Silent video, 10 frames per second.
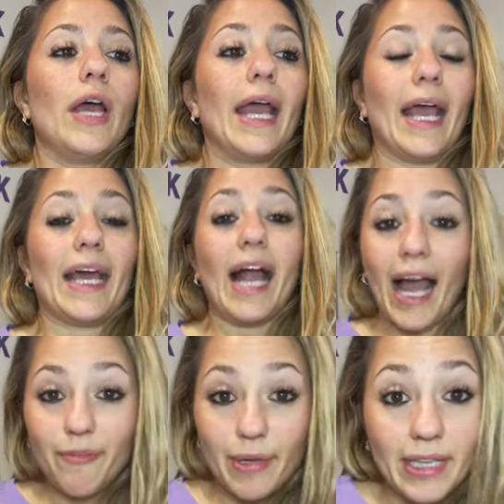And
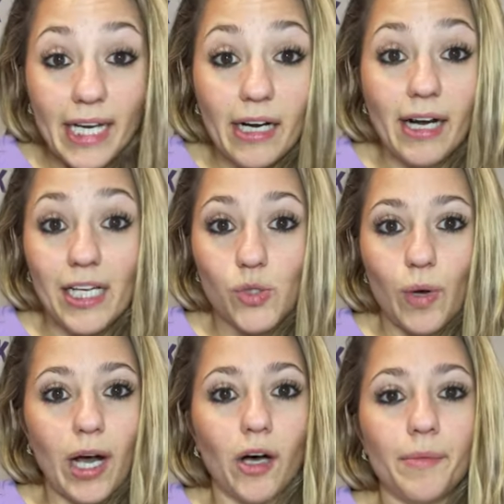I've been there as
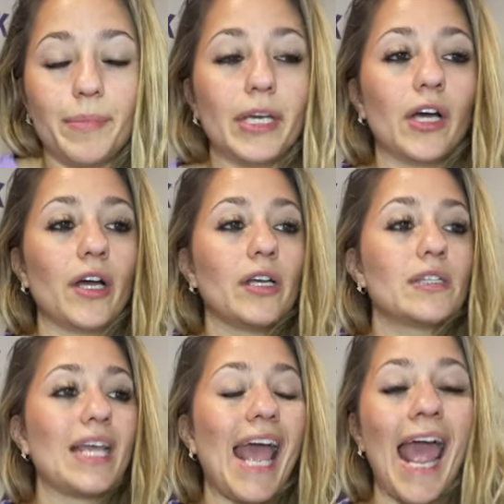well,
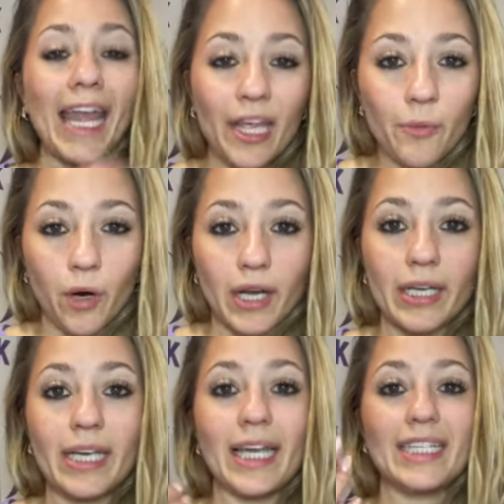because
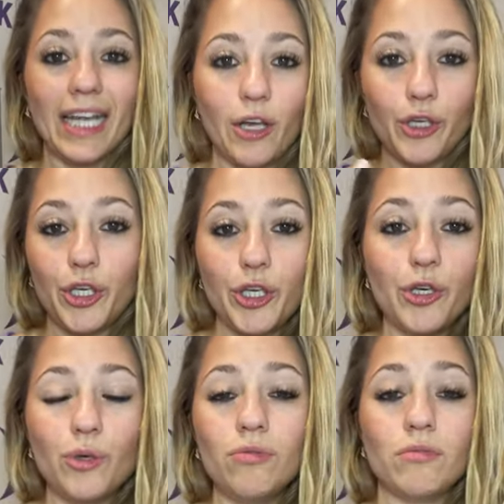anyone can tell
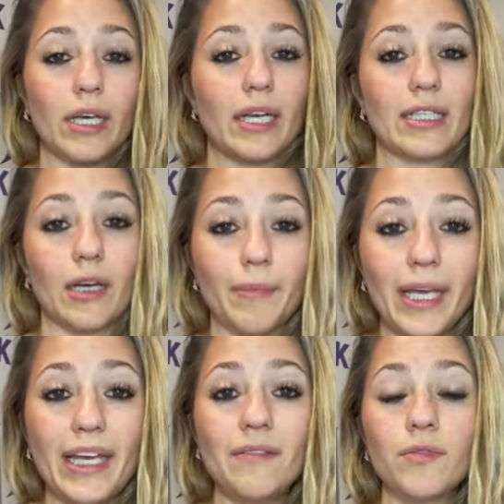you, they can tell
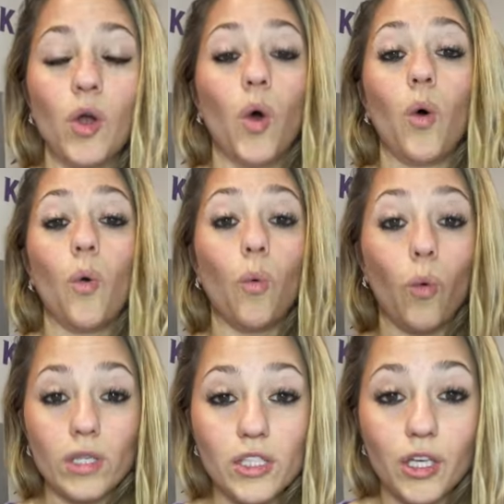me,
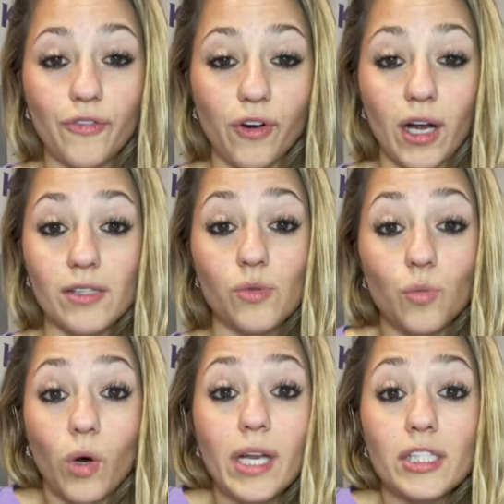what's good for us,
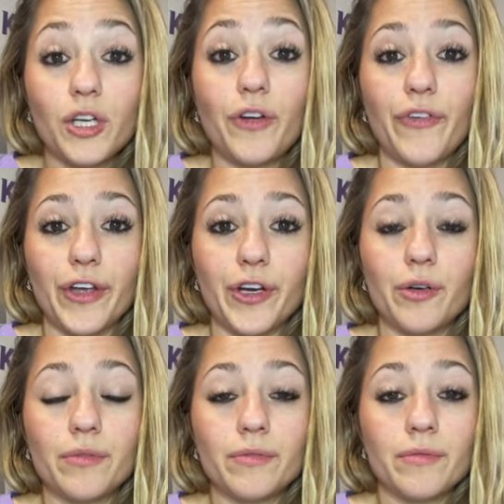what is good for
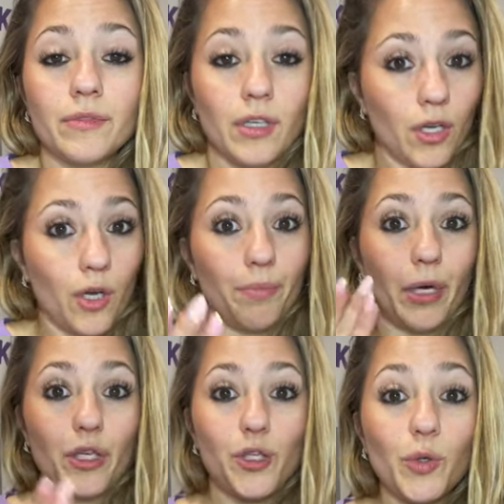you.
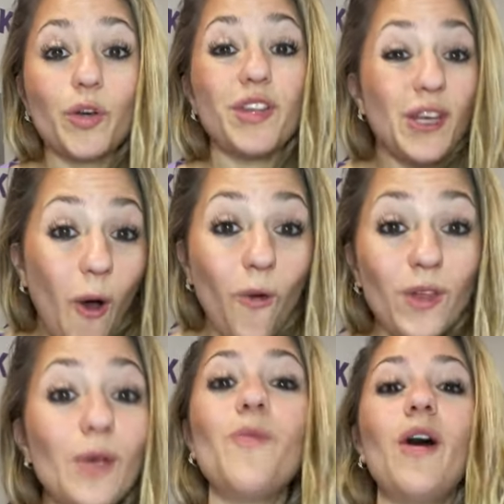But you're the
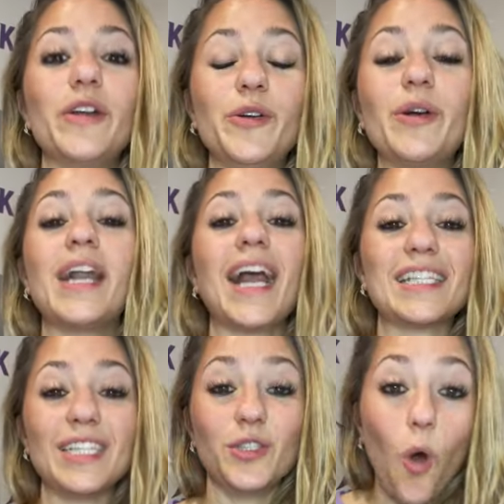only one who can
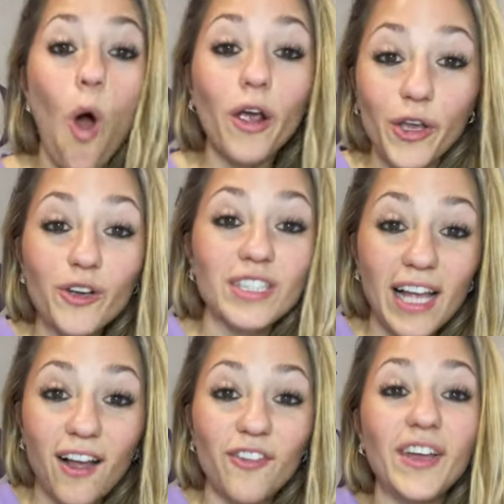actually talk
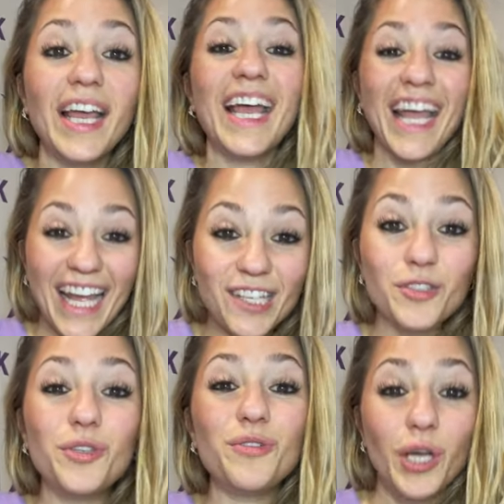yourself
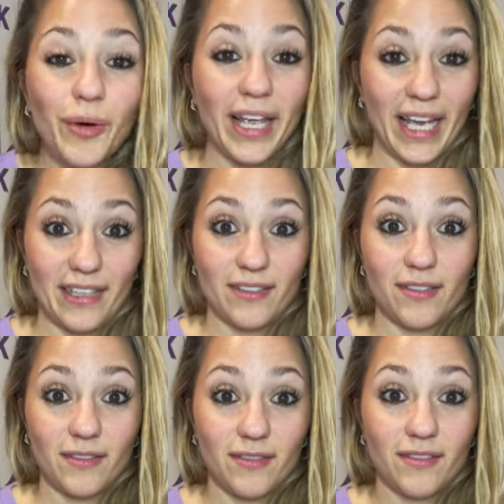into doing it.
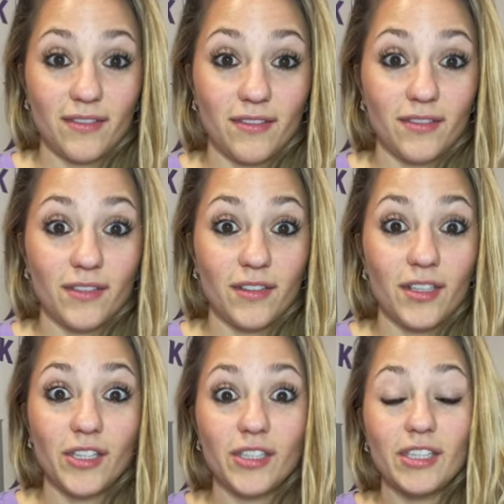
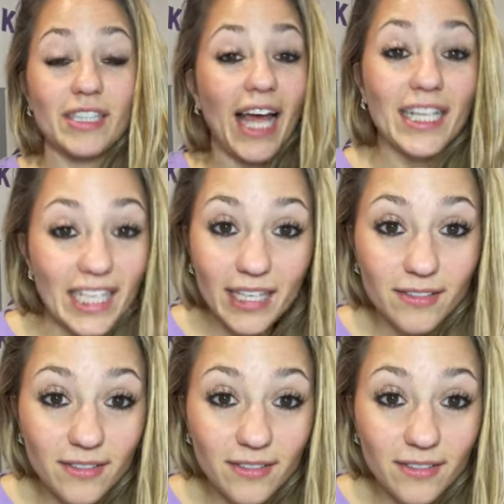That's it.